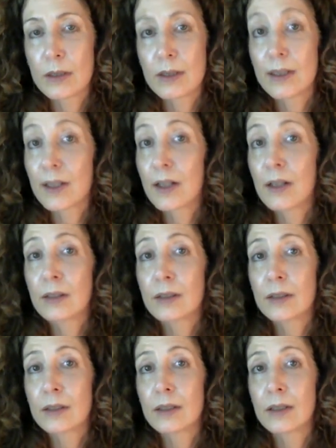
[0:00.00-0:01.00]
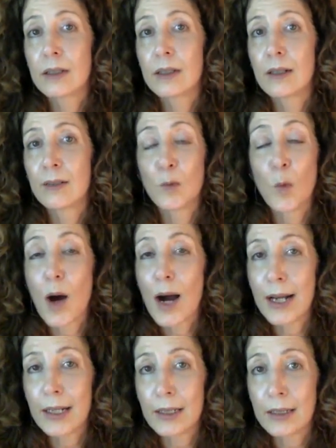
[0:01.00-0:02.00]
the color of
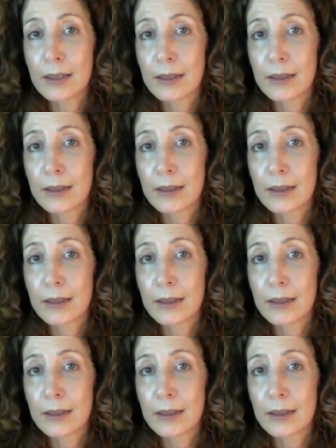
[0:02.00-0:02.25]
wine.